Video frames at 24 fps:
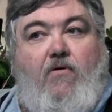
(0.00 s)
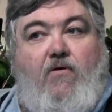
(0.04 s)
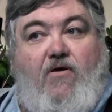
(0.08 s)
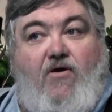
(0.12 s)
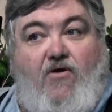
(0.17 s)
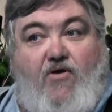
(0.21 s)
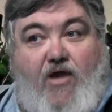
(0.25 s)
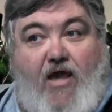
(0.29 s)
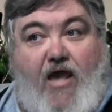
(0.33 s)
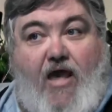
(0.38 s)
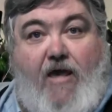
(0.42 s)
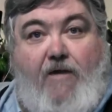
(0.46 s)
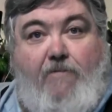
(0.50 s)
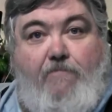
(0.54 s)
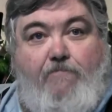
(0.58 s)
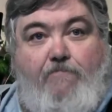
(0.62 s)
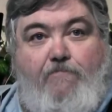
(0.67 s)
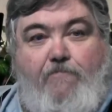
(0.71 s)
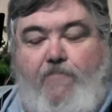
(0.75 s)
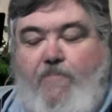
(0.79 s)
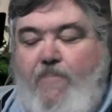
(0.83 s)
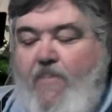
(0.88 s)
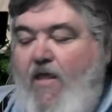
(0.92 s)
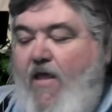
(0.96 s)
Okay?
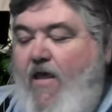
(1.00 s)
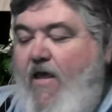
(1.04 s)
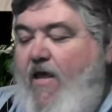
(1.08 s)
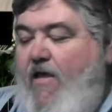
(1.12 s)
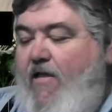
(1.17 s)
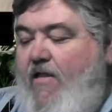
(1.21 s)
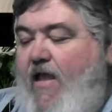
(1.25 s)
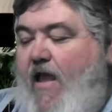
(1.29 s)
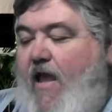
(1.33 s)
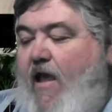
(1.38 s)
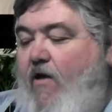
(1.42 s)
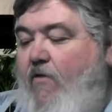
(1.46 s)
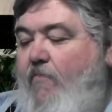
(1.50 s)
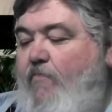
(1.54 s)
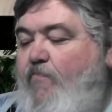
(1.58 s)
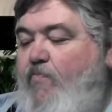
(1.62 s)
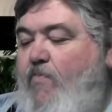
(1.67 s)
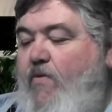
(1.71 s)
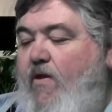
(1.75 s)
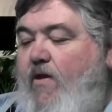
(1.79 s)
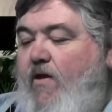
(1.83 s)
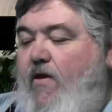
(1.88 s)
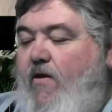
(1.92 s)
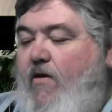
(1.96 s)
Now,
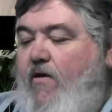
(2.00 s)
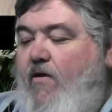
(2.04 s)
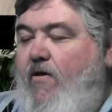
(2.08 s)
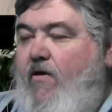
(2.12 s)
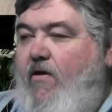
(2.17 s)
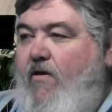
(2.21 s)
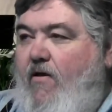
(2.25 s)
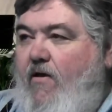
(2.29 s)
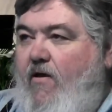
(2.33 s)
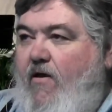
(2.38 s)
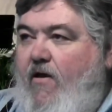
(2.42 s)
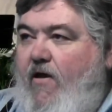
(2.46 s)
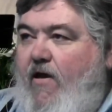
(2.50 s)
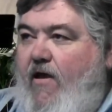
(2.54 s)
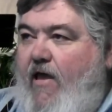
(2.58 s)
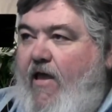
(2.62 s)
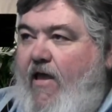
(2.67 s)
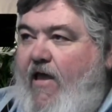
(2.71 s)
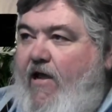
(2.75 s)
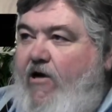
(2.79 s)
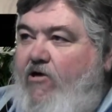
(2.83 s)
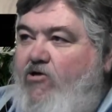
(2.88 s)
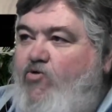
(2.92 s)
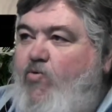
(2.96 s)

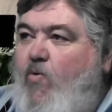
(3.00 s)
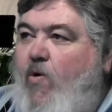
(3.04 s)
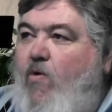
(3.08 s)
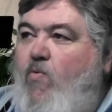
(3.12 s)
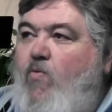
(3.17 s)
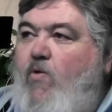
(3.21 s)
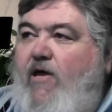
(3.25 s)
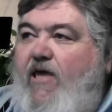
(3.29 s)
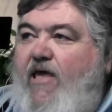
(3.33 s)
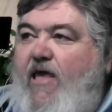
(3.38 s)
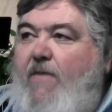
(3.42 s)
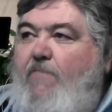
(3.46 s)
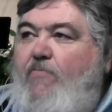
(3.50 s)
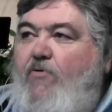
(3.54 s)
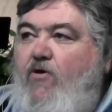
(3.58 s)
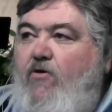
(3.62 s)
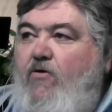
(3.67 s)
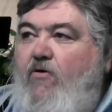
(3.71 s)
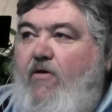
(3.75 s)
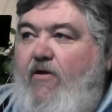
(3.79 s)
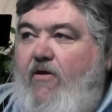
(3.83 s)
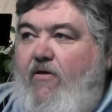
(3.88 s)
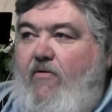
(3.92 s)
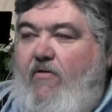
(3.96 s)
here's what I want
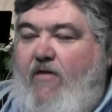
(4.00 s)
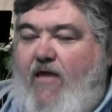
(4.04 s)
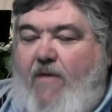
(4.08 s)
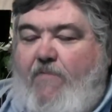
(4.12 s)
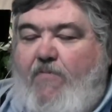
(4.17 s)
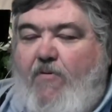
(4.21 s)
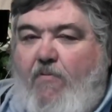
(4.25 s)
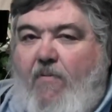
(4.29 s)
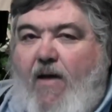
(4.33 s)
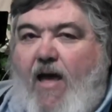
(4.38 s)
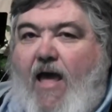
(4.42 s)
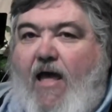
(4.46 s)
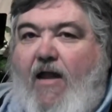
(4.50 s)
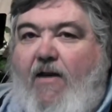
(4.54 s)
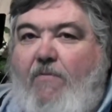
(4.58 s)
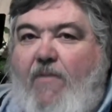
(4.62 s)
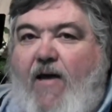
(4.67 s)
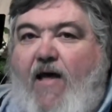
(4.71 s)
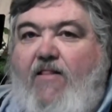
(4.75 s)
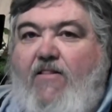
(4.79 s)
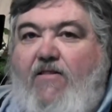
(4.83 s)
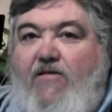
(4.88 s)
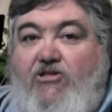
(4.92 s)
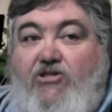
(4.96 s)
to keep in mind
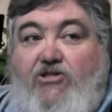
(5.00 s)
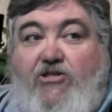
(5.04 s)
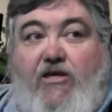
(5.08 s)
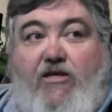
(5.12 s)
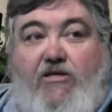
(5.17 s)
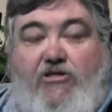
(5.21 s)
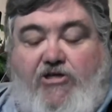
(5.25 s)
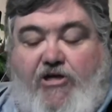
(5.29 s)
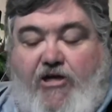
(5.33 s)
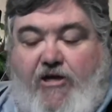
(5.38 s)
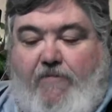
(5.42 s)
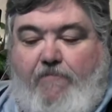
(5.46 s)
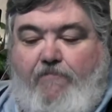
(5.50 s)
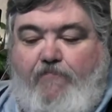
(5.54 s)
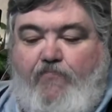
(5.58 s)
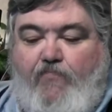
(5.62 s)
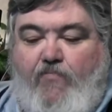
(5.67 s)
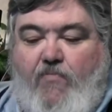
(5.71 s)
about this teaching.